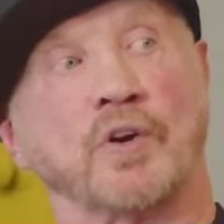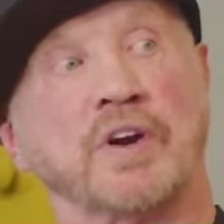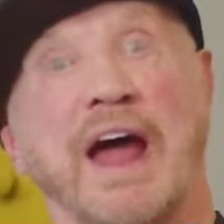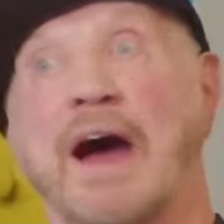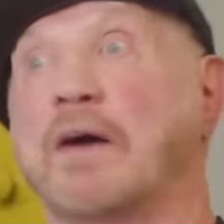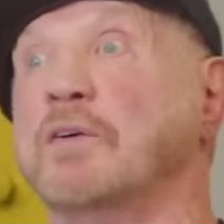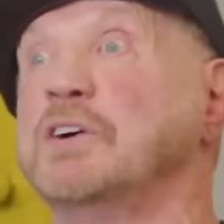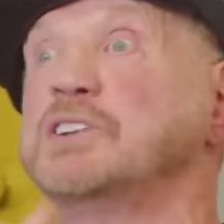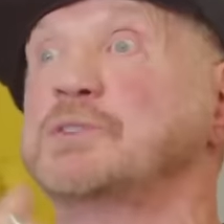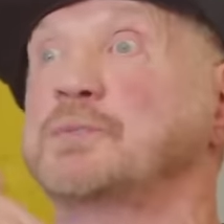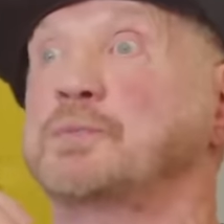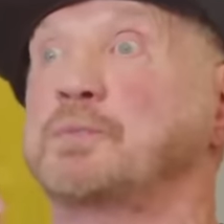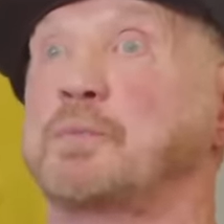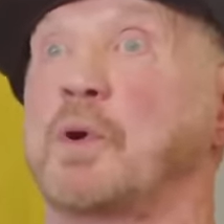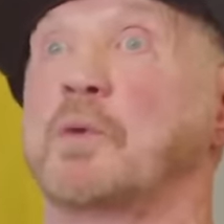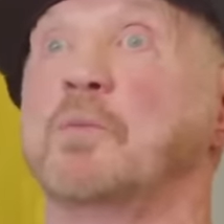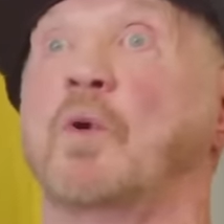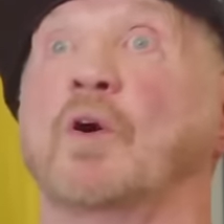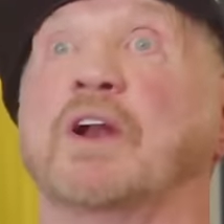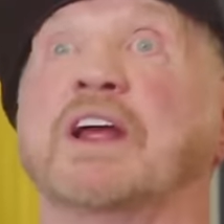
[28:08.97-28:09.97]
Now he's
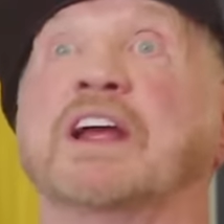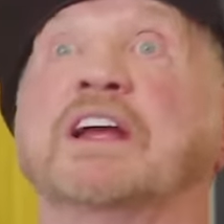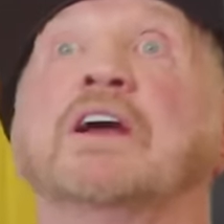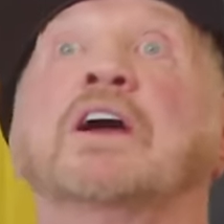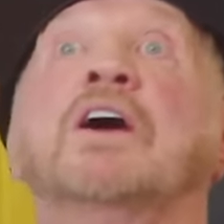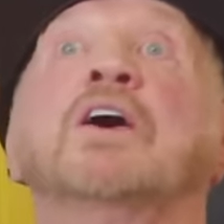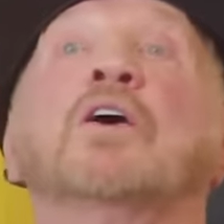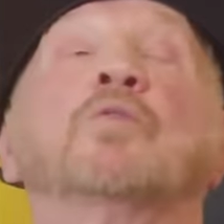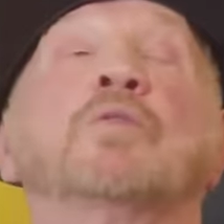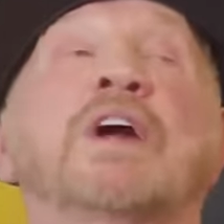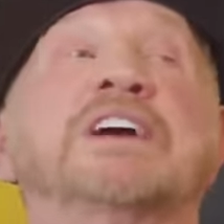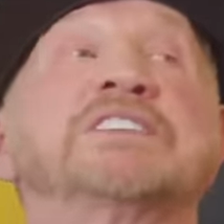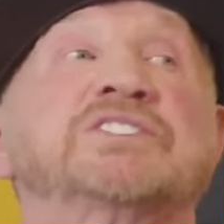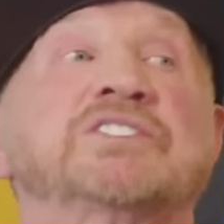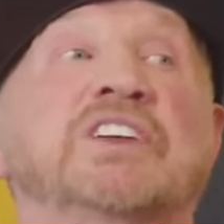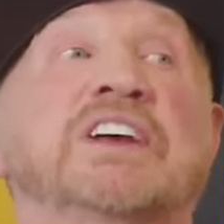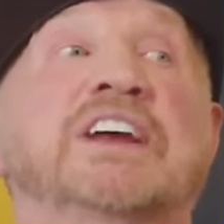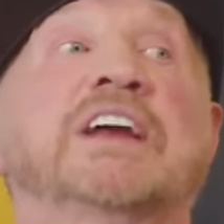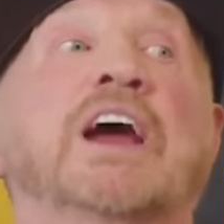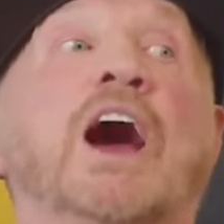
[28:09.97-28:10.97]
promoting
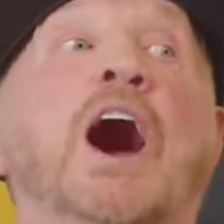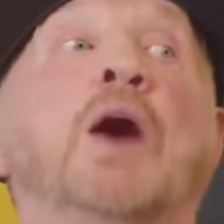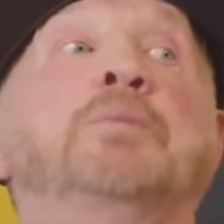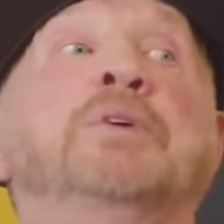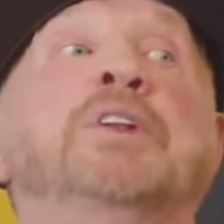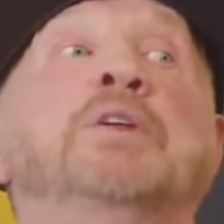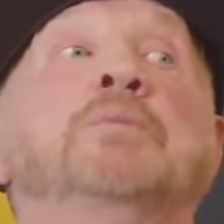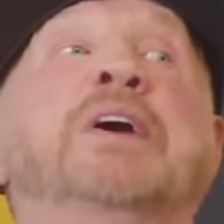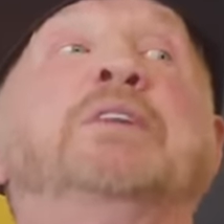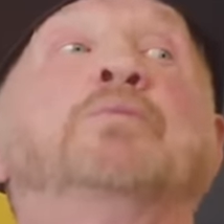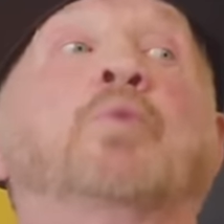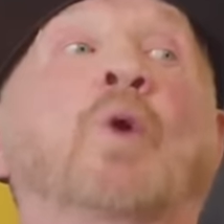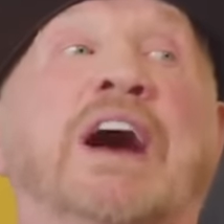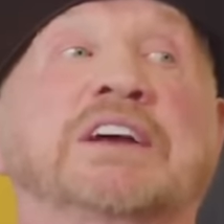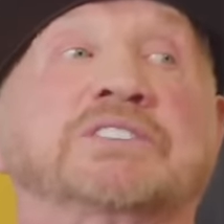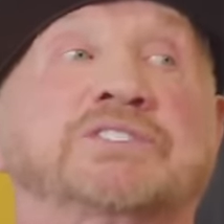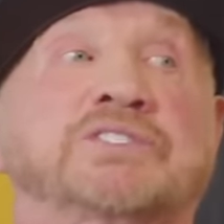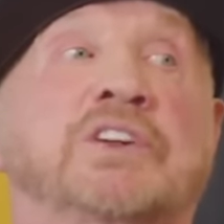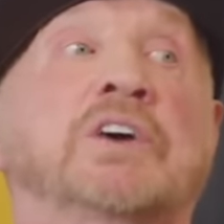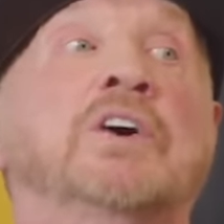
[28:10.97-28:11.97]
wrestling up in the
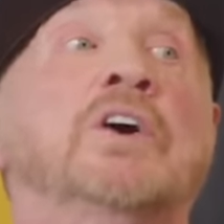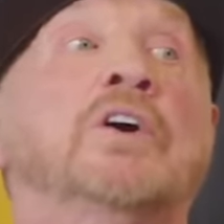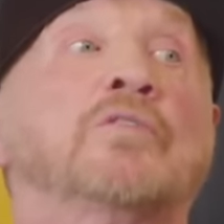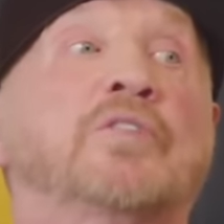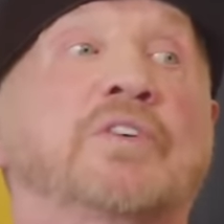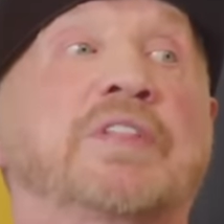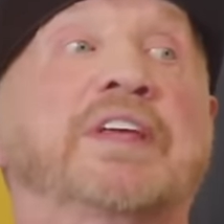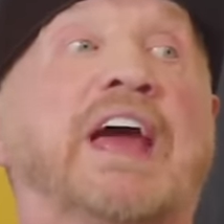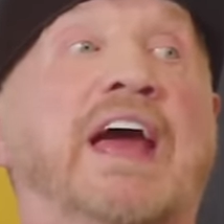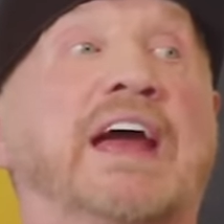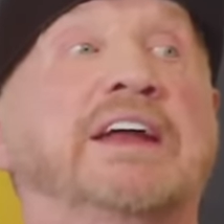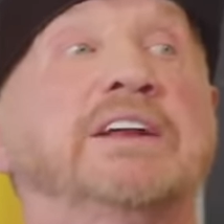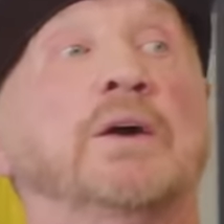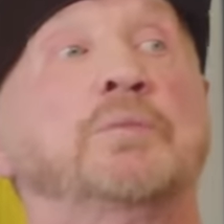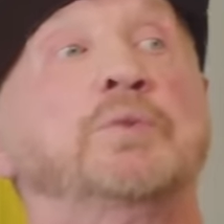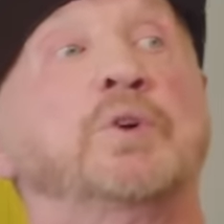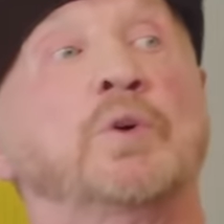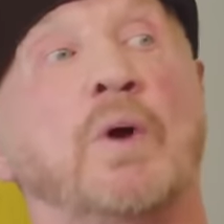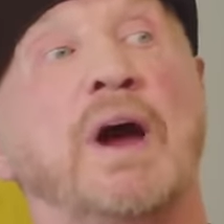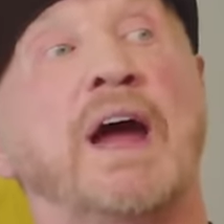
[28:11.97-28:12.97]
Midwest for the
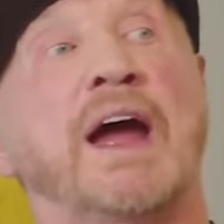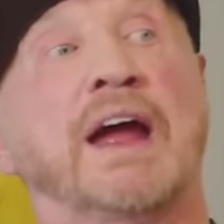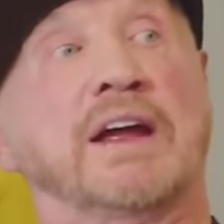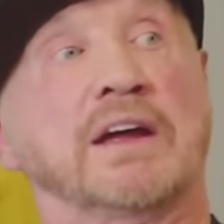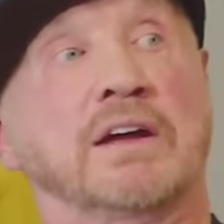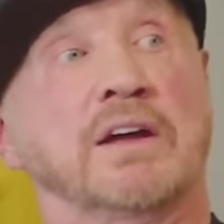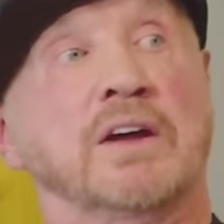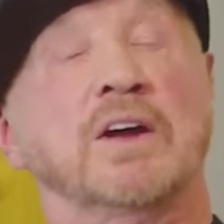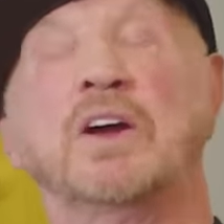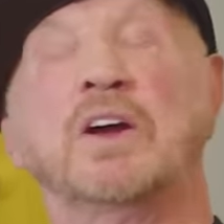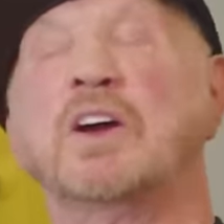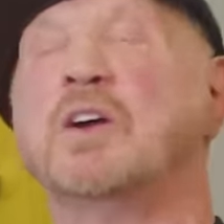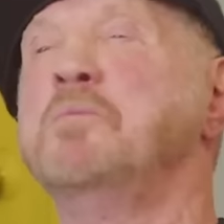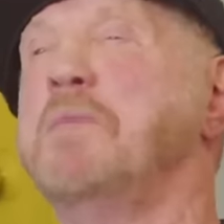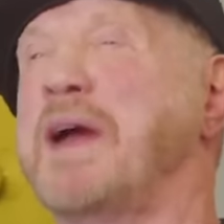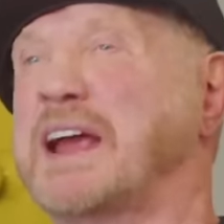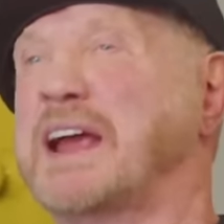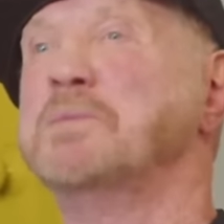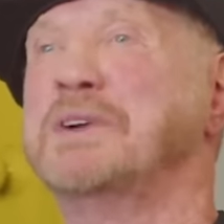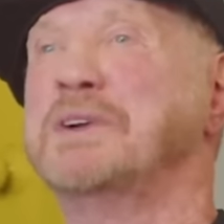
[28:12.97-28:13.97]
AWA. Right.
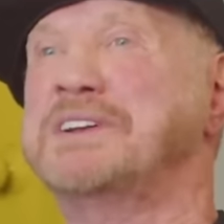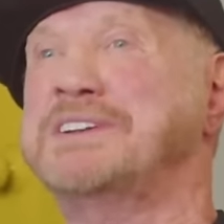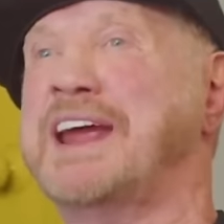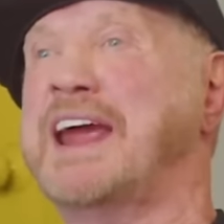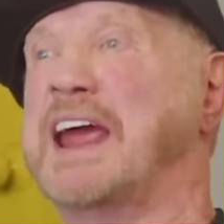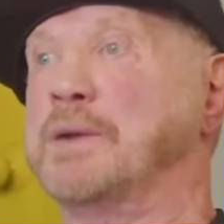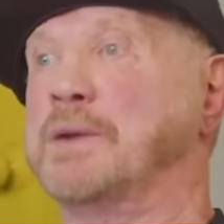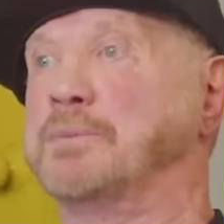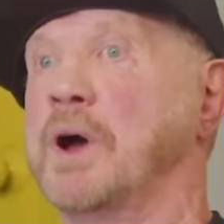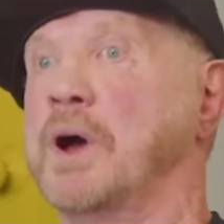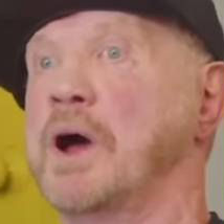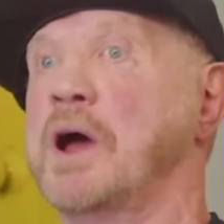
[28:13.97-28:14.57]
Make him a tape.